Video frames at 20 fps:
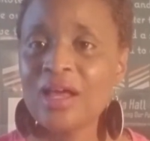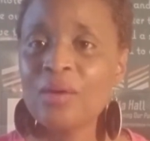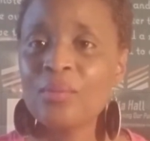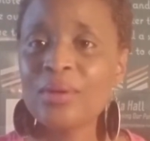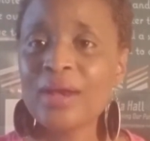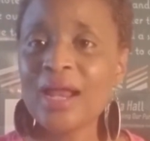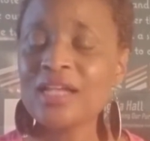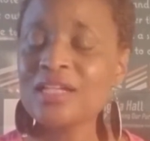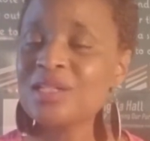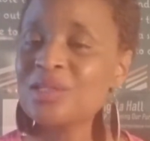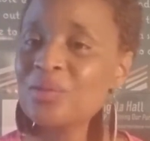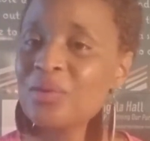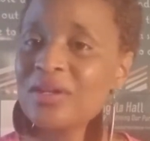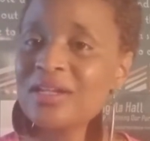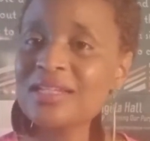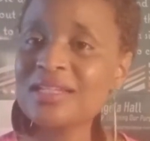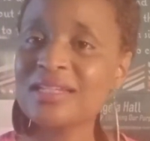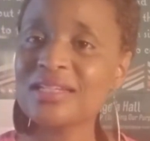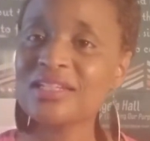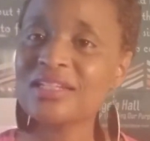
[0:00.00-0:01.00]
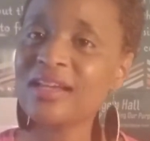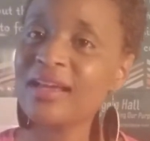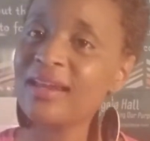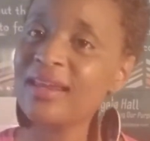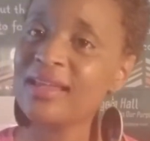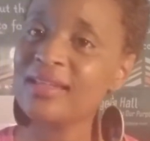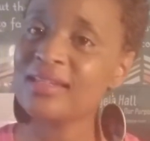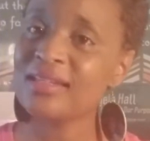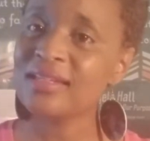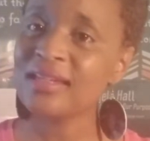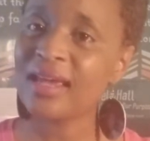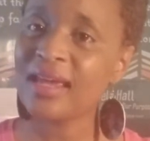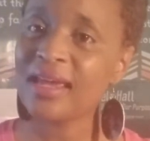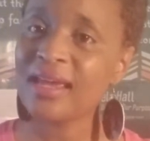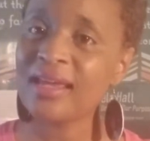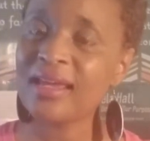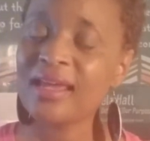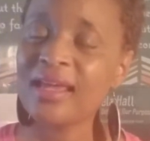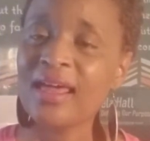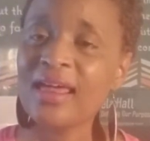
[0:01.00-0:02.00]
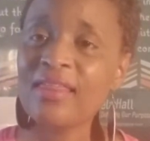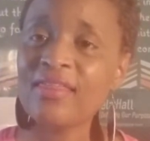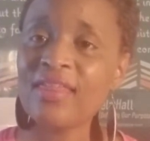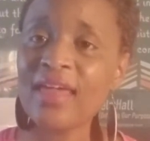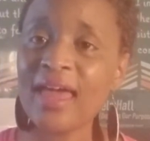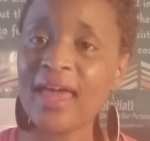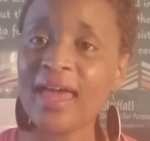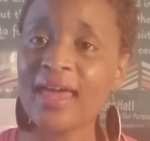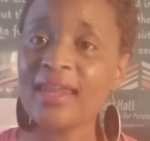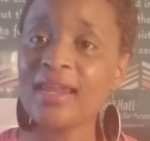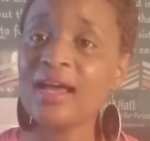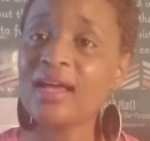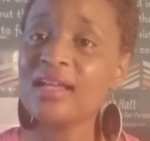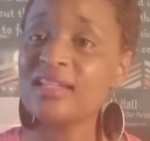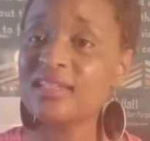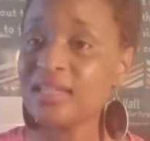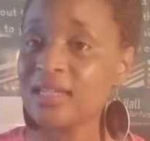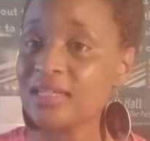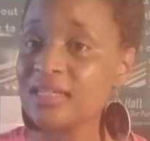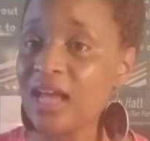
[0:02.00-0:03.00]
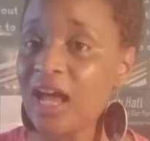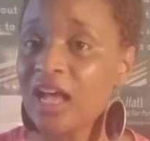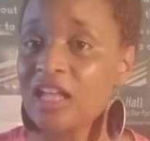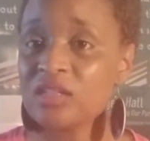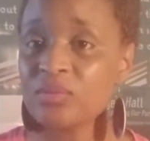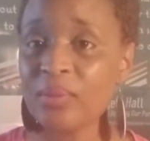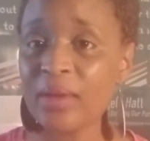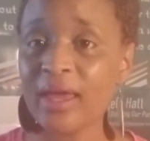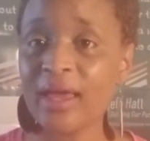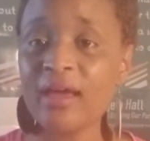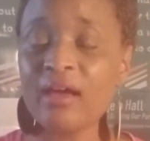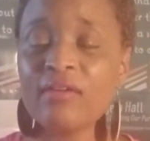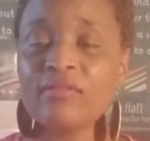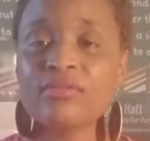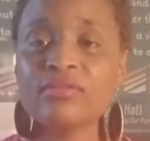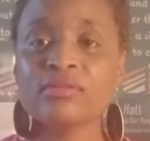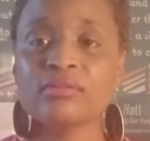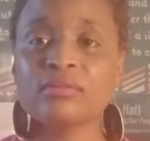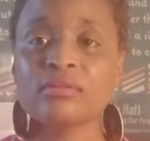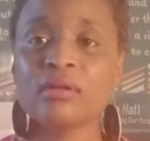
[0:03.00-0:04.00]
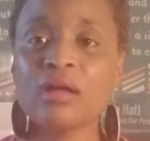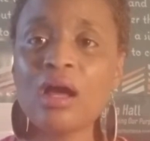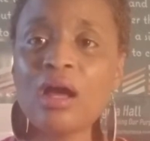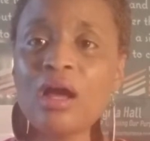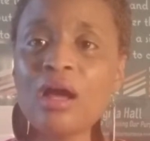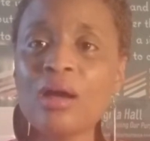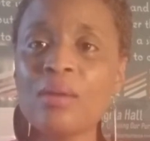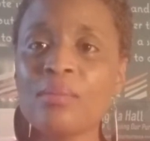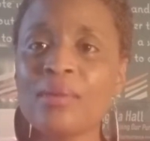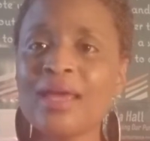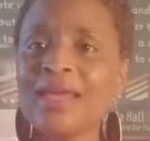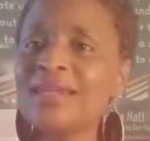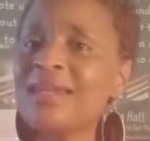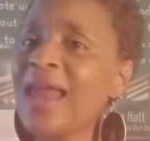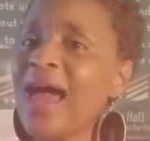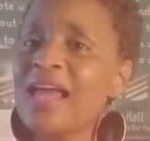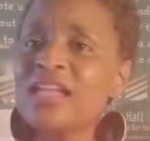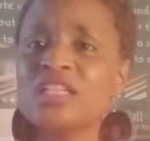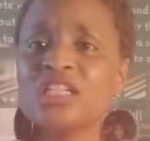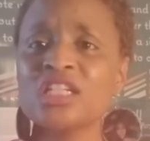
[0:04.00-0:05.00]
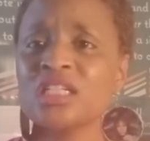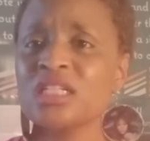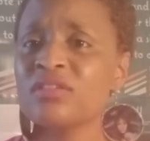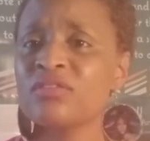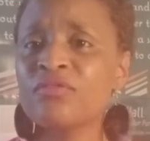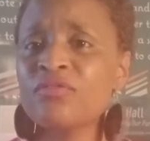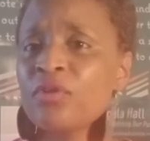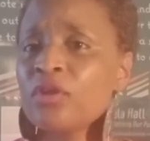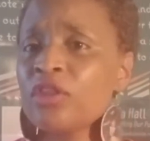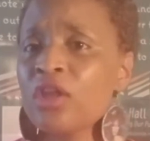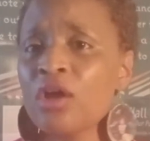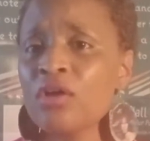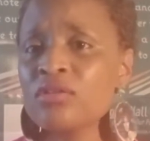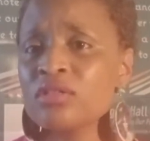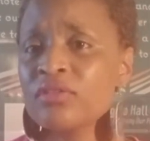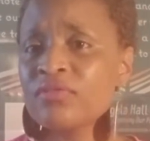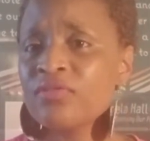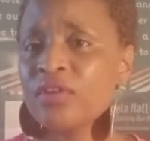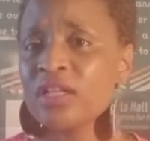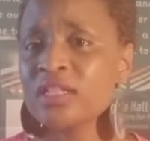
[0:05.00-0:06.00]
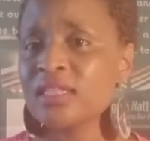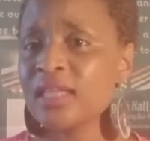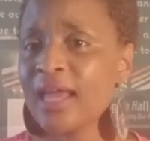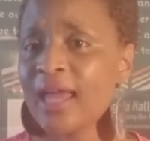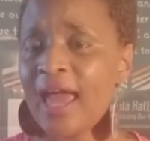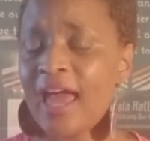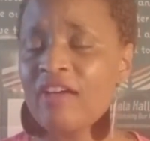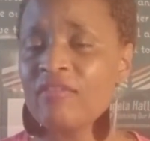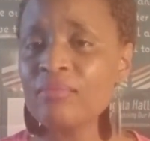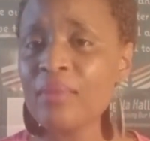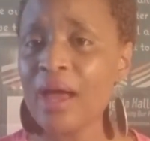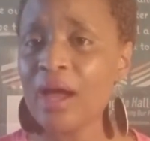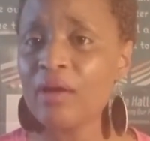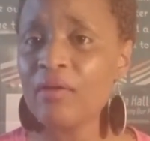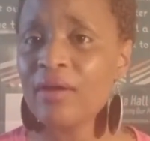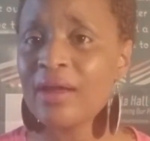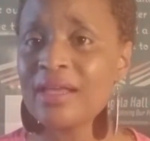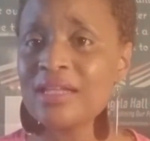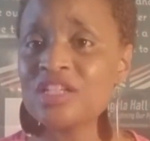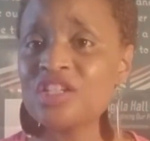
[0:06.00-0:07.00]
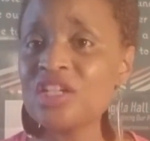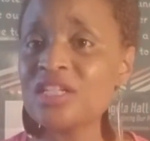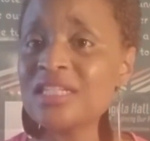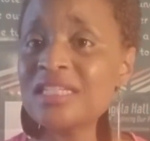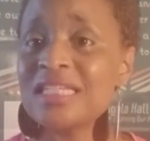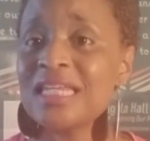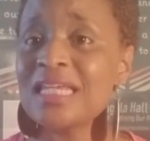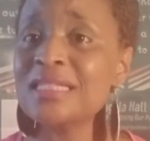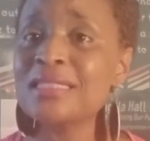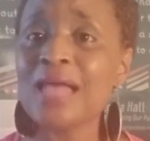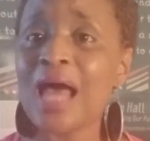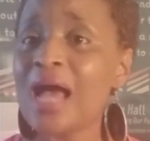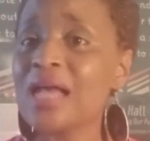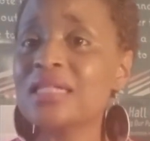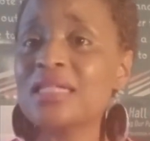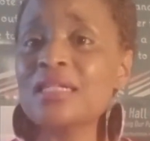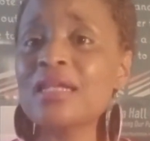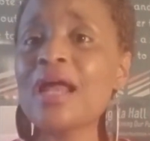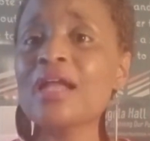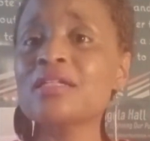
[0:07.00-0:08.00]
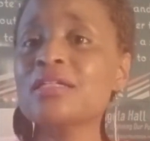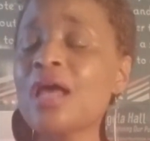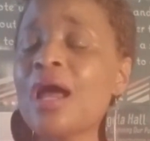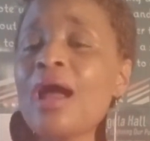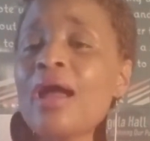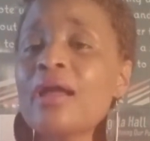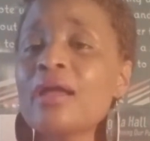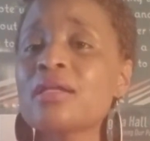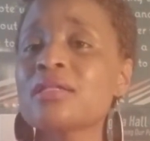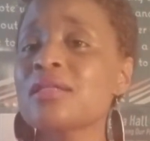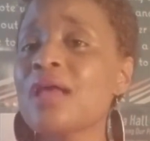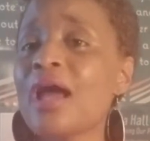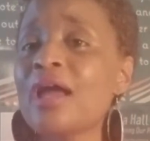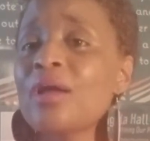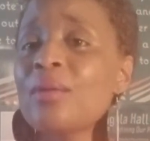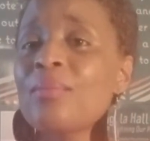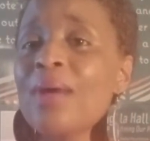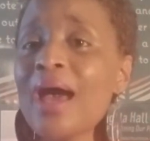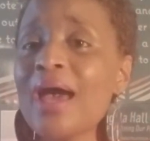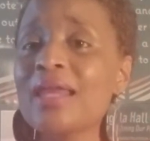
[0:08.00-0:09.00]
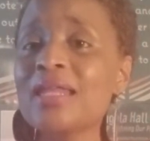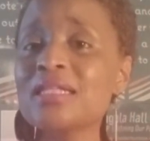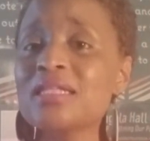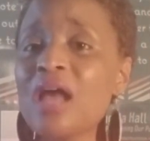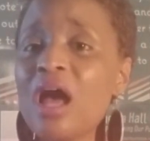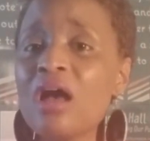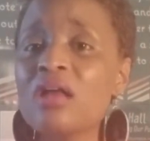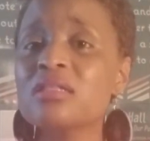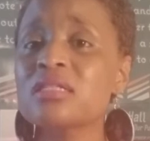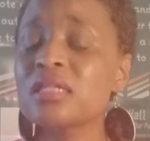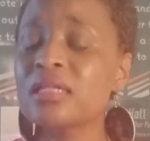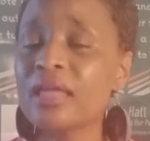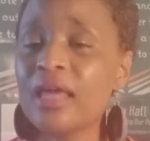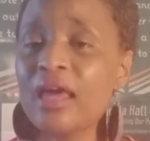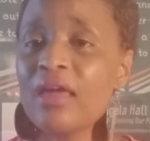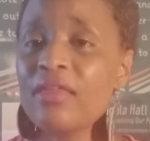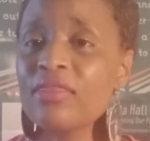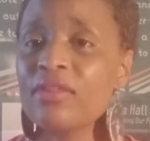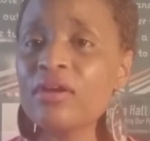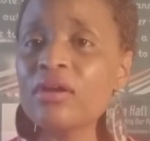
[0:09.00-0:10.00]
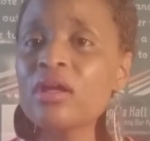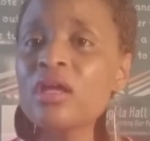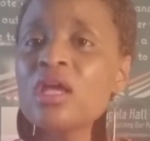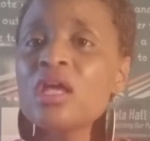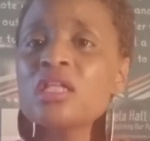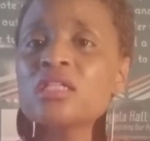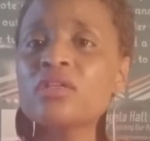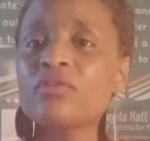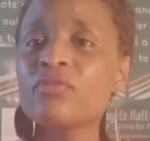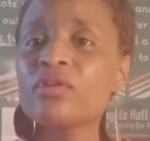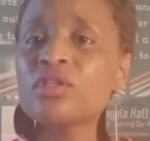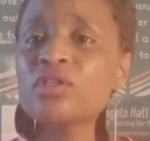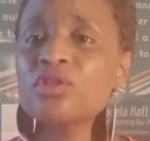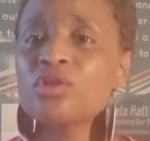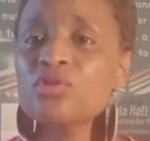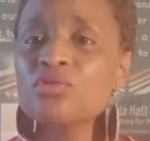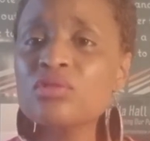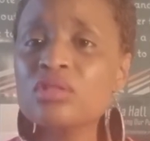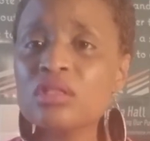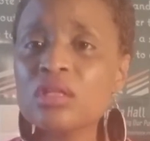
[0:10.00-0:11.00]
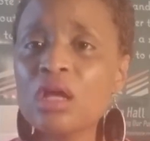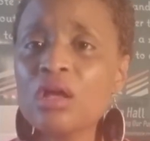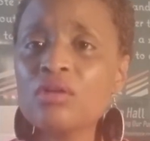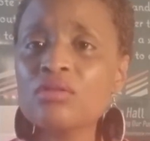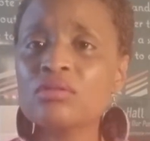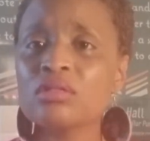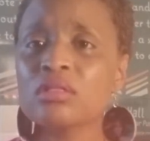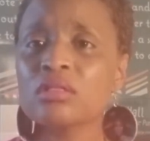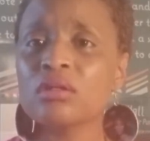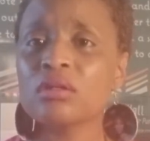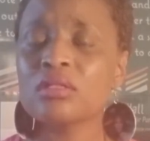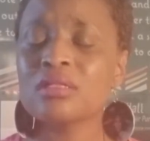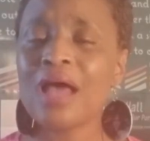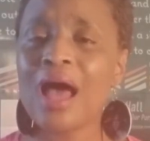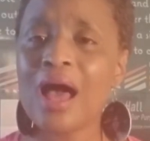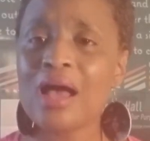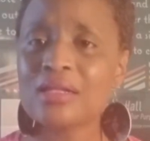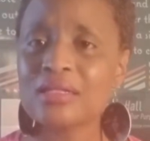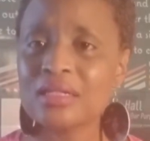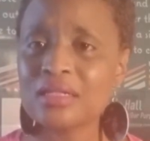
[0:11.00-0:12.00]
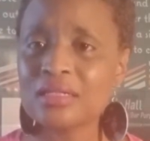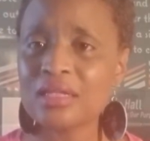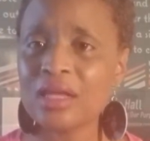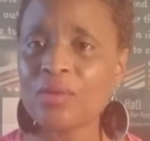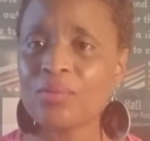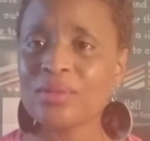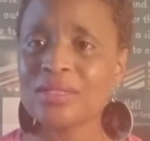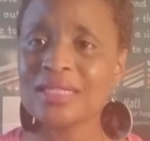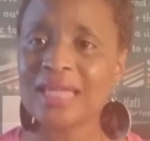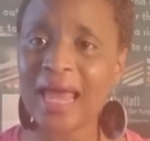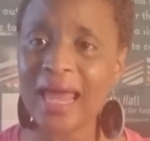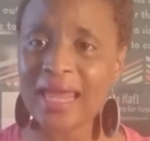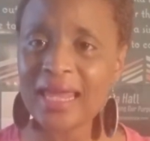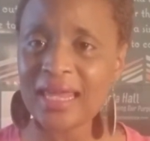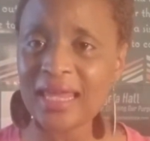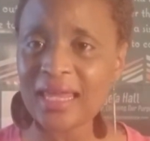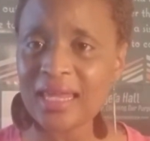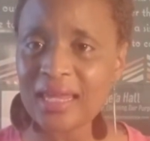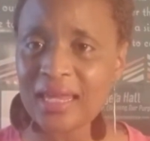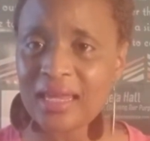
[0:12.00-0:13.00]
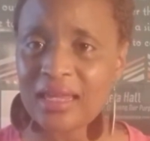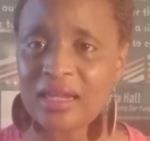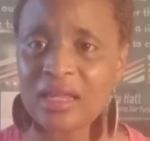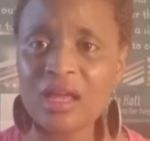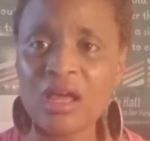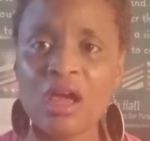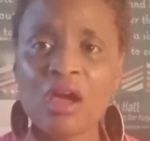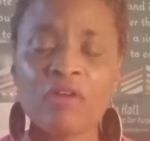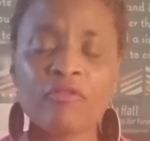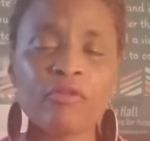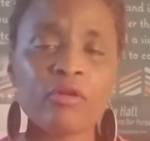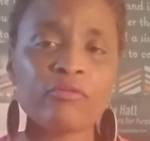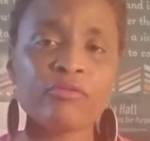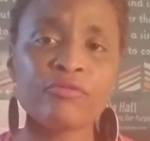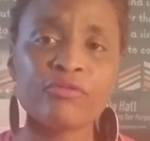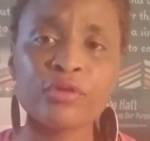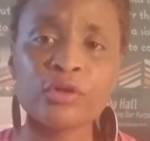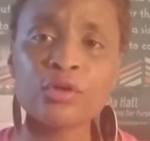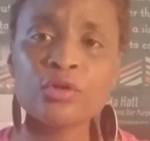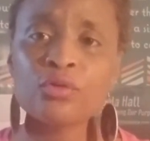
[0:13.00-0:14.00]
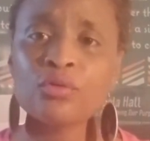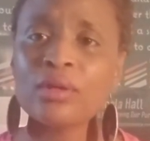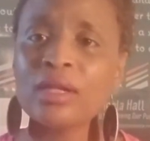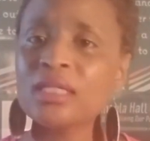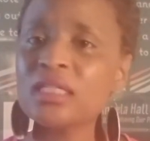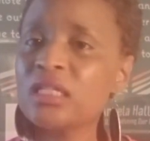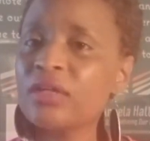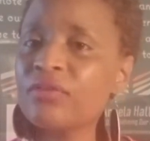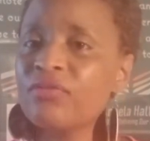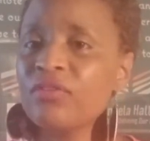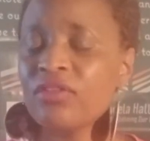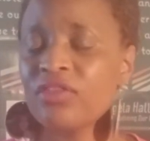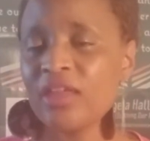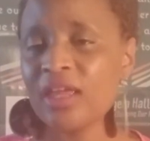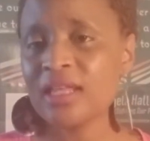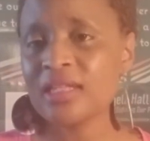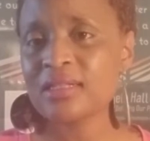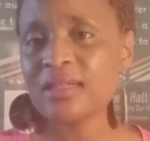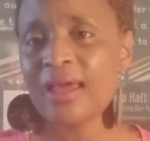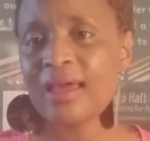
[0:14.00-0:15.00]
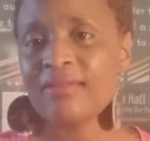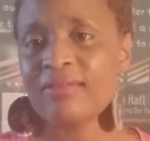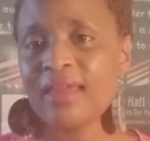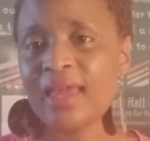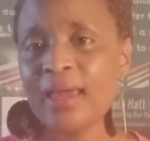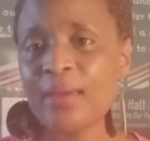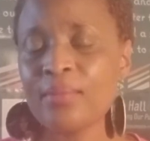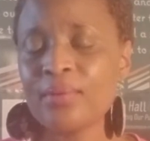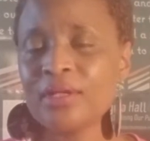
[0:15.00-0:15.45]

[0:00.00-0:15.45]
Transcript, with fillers: But I just wanted to share that today that a detox bath um, and not just for those of us that have migraines, just detoxing our entire, entire bodies altogether to reduce those toxins that we take in from food and different things like that.